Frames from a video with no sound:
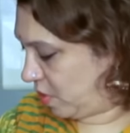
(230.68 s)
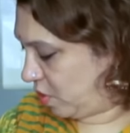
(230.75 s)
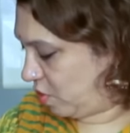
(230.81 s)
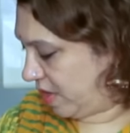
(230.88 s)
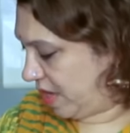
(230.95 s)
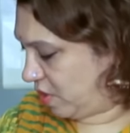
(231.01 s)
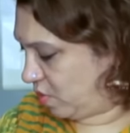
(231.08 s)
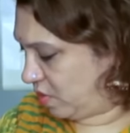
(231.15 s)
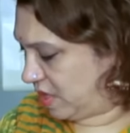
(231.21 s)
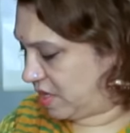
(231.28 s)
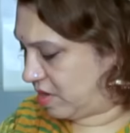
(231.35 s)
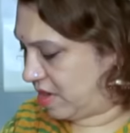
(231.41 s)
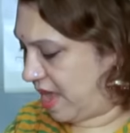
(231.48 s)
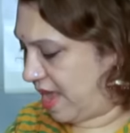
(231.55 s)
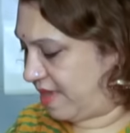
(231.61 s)
You can do
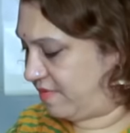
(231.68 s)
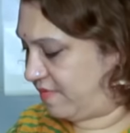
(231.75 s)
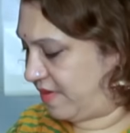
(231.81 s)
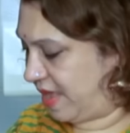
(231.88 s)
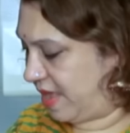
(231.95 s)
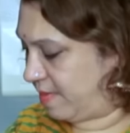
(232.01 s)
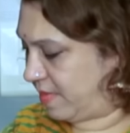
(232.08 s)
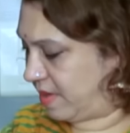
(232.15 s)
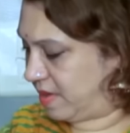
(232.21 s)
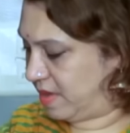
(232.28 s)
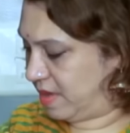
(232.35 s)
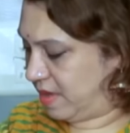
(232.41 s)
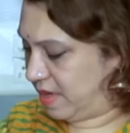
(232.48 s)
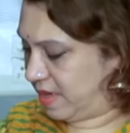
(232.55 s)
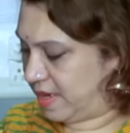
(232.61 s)
this on high flame.
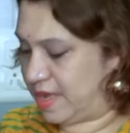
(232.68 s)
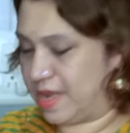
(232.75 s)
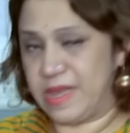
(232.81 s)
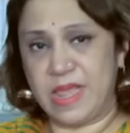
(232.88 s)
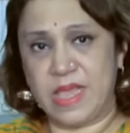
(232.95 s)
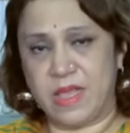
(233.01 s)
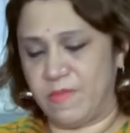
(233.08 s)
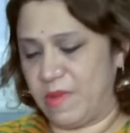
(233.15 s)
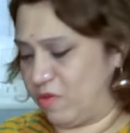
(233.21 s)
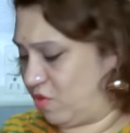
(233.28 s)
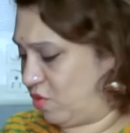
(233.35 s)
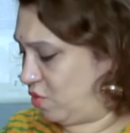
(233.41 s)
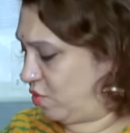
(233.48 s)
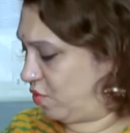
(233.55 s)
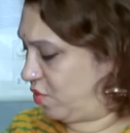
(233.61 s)
It will take
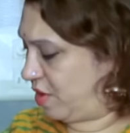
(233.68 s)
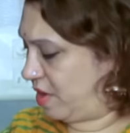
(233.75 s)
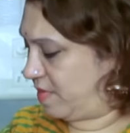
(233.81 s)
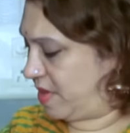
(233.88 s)
about two to three